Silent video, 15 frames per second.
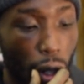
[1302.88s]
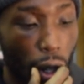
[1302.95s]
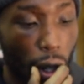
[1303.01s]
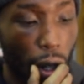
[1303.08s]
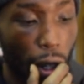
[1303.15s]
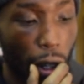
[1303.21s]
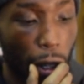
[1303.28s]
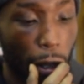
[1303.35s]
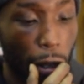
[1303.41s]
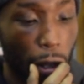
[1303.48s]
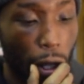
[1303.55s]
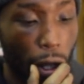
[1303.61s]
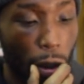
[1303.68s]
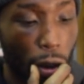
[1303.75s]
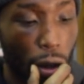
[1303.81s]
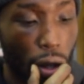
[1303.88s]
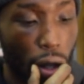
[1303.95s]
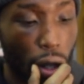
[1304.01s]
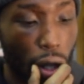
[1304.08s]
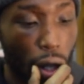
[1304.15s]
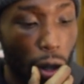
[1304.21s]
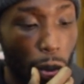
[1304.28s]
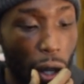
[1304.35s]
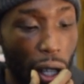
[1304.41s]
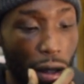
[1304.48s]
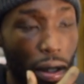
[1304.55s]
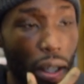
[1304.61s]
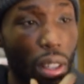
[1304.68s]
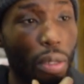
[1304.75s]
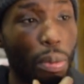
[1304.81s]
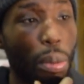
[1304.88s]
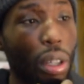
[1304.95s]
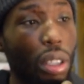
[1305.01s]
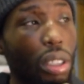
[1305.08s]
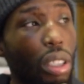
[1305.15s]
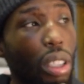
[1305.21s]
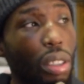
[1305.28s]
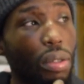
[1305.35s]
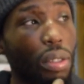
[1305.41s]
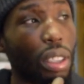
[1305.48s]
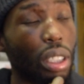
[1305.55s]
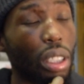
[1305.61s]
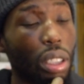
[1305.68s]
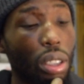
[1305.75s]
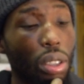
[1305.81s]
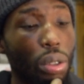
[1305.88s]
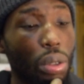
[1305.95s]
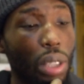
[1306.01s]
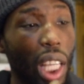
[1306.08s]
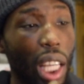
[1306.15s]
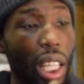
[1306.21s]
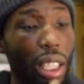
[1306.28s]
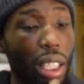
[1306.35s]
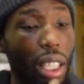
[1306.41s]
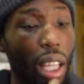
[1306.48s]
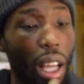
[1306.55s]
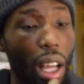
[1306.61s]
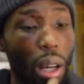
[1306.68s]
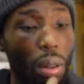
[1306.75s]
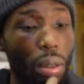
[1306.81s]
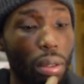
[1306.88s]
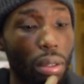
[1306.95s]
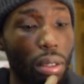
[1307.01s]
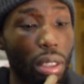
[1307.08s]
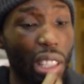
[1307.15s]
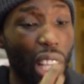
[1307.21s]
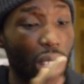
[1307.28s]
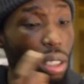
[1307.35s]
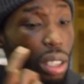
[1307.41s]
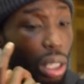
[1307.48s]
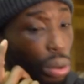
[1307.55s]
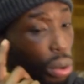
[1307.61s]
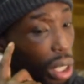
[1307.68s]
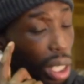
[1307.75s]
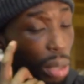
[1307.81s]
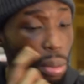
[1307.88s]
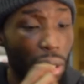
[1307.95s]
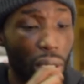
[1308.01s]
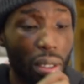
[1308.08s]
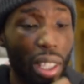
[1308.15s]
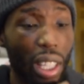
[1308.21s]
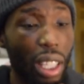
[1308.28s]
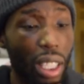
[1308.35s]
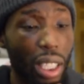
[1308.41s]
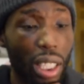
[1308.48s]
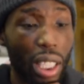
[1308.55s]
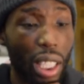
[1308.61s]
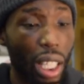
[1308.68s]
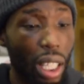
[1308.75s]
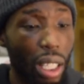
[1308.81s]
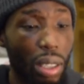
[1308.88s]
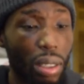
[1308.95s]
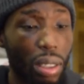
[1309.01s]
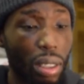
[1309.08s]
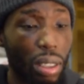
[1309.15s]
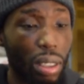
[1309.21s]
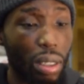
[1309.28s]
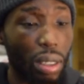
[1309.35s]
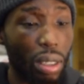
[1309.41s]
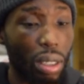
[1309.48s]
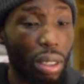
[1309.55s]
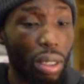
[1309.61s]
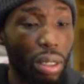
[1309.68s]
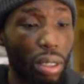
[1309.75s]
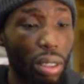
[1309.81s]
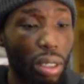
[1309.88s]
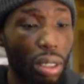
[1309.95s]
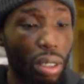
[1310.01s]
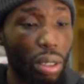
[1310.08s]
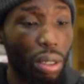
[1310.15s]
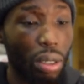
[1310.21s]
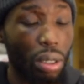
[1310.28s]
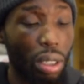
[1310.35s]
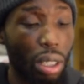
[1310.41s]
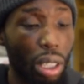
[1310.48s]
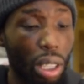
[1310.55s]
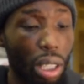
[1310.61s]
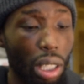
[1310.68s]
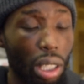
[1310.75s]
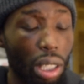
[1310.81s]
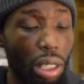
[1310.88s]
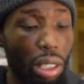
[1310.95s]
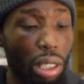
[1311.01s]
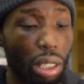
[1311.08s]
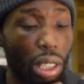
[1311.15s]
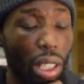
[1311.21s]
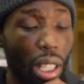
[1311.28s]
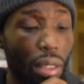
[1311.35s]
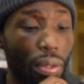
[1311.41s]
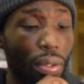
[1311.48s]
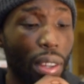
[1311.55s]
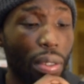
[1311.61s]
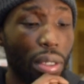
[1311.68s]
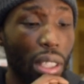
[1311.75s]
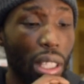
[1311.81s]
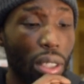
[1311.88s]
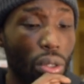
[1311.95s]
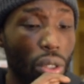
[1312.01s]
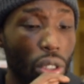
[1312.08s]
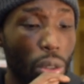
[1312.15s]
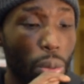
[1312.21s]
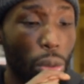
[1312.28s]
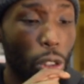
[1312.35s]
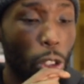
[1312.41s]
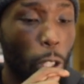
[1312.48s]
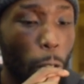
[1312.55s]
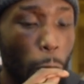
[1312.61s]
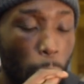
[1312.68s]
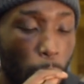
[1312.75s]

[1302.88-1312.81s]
There was the main thing of boxing, I was thinking, you know, get in and get out. That's what hit me, you get in and get out. Because, you know, it's a very dangerous sport.